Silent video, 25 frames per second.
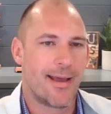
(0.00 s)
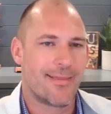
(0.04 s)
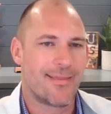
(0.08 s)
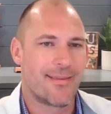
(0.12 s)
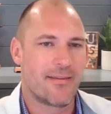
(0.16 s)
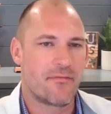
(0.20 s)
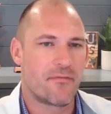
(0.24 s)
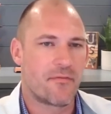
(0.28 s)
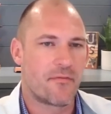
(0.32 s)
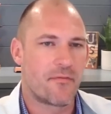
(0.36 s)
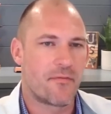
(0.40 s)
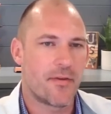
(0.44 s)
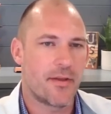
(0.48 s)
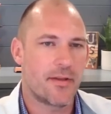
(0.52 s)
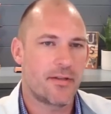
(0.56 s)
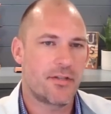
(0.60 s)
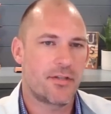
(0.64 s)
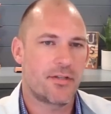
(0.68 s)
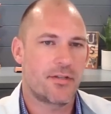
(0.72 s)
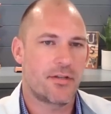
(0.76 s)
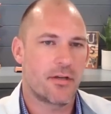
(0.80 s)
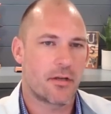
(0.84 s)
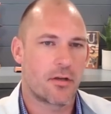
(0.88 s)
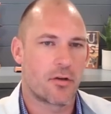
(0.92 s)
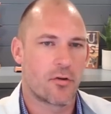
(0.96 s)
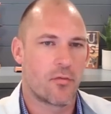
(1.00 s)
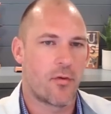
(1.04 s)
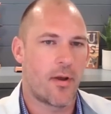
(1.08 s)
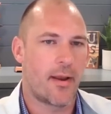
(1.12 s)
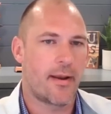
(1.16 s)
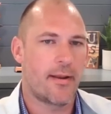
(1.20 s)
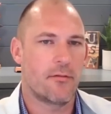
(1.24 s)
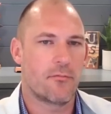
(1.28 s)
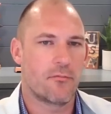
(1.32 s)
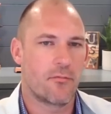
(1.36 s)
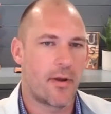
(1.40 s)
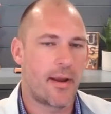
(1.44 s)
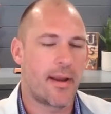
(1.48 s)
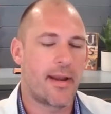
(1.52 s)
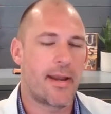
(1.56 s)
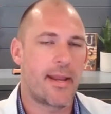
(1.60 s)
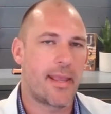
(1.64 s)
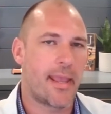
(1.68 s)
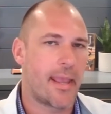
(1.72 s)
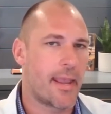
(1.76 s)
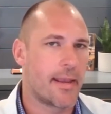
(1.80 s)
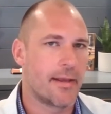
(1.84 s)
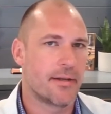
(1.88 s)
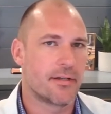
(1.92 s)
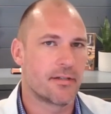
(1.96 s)
The Fitch credit
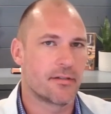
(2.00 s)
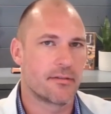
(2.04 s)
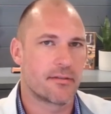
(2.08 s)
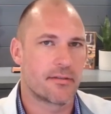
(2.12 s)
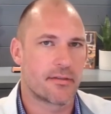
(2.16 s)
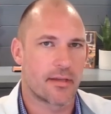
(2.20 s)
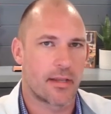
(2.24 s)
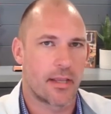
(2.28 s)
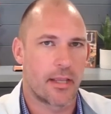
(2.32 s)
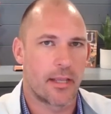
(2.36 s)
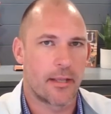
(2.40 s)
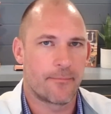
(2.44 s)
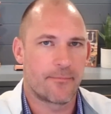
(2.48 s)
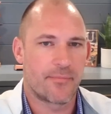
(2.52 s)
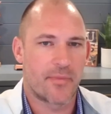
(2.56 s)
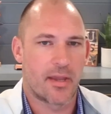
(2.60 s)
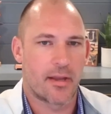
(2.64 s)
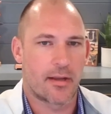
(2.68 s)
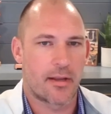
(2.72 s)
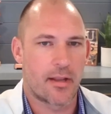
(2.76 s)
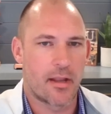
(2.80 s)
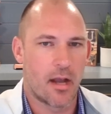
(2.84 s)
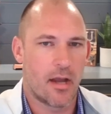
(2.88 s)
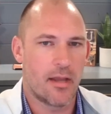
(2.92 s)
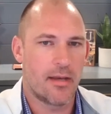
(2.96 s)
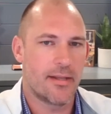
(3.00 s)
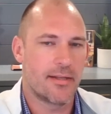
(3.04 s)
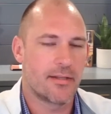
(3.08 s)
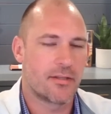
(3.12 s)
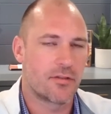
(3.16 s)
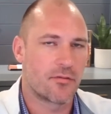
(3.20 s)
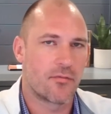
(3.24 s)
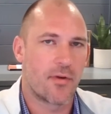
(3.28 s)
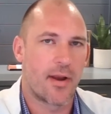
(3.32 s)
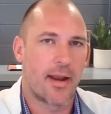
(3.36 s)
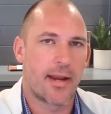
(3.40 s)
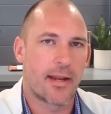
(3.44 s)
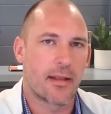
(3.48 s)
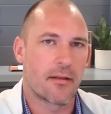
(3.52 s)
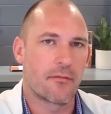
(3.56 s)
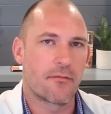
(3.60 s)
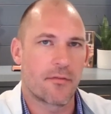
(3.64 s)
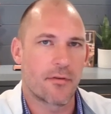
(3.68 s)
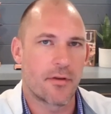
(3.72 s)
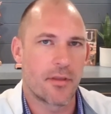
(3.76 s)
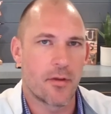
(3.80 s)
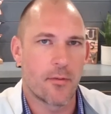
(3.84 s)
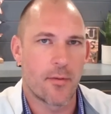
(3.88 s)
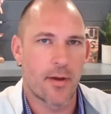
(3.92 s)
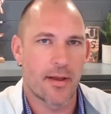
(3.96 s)
rating agency cut its rating
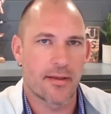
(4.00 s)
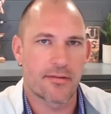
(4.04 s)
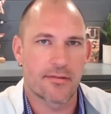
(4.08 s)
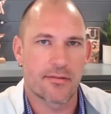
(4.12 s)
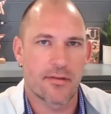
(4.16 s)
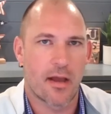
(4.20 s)
for U.S.